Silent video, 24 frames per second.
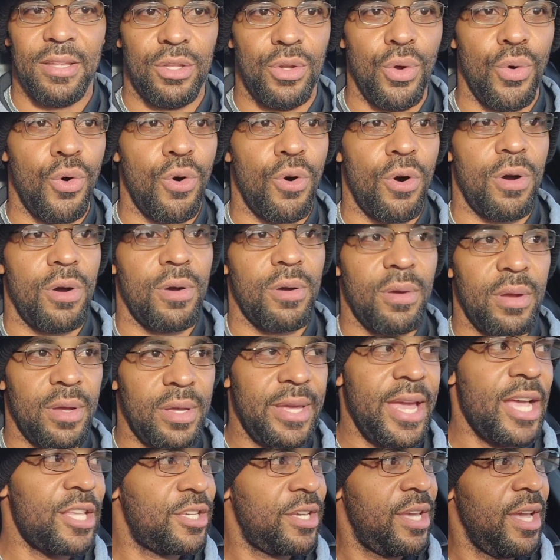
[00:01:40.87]
dual
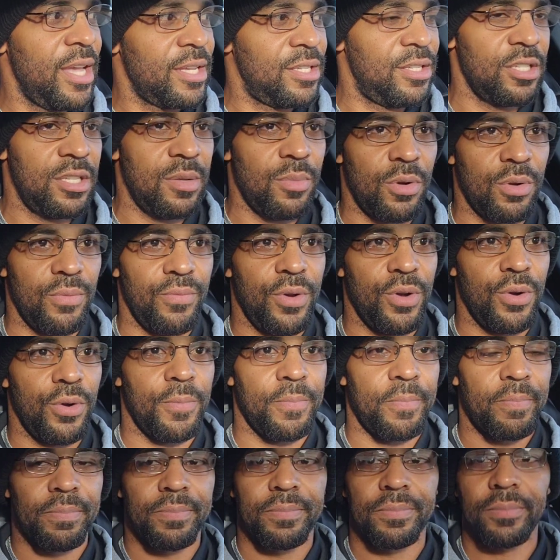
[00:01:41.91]
catch can system on the
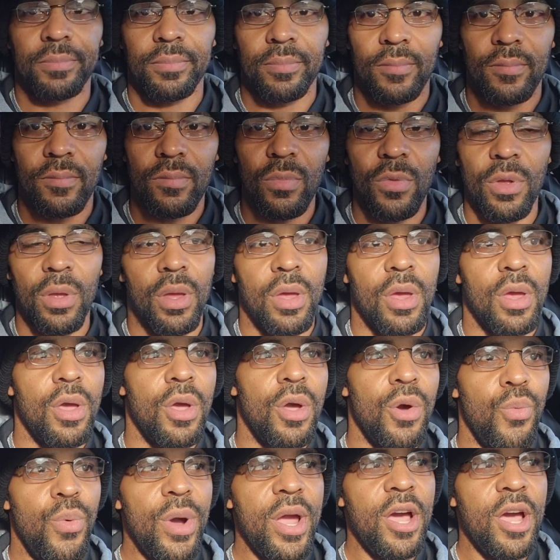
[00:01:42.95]
building.